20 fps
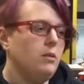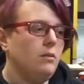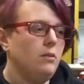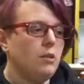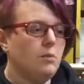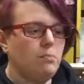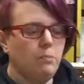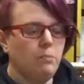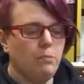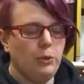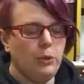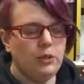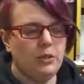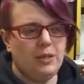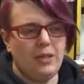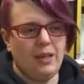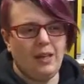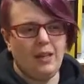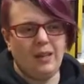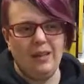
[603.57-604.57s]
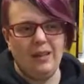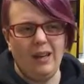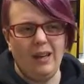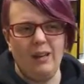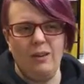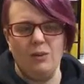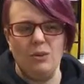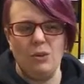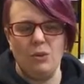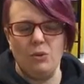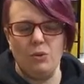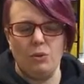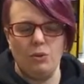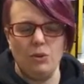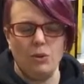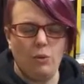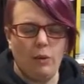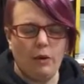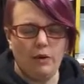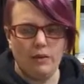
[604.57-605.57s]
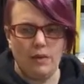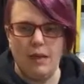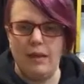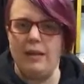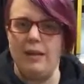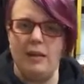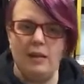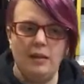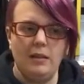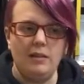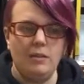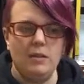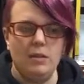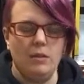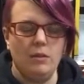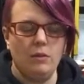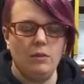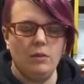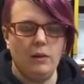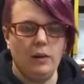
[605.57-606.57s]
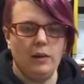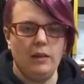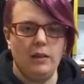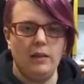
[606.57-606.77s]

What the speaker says: You just put two or three squares of that into